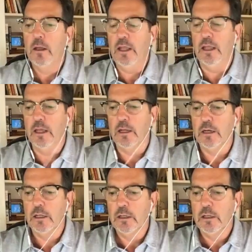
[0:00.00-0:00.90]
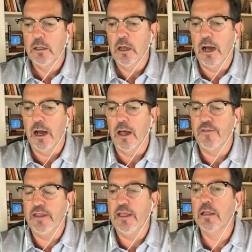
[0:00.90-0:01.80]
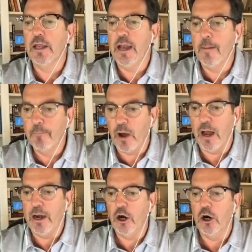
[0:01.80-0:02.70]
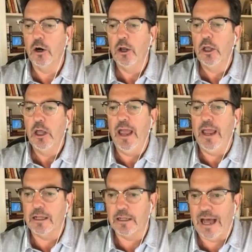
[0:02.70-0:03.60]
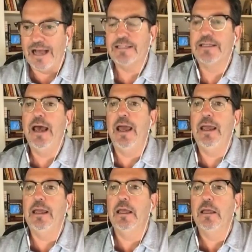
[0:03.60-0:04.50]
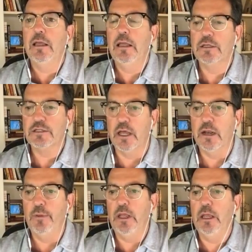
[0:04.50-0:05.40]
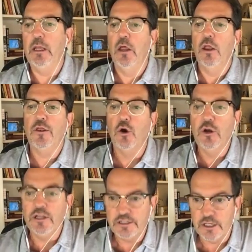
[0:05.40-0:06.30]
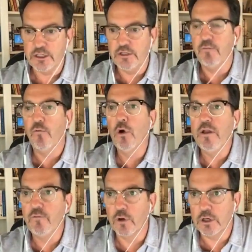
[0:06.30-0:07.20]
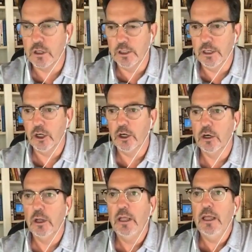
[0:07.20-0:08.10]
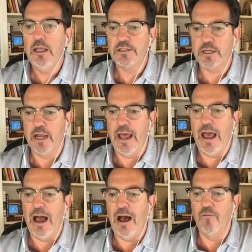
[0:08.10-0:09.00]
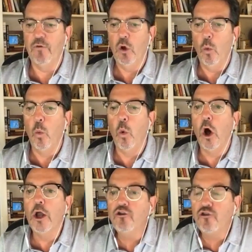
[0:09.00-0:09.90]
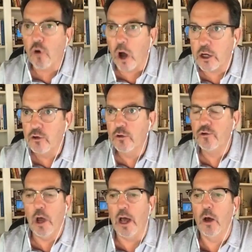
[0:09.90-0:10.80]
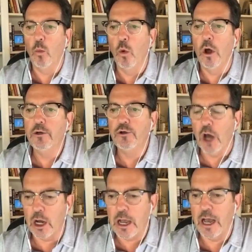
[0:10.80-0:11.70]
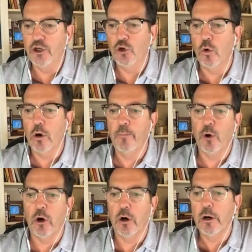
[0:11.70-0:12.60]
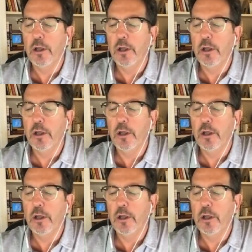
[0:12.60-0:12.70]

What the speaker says: In the Inland Empire, a Class A is going to be 36 to 40 foot clear. It's going to have one dock high door per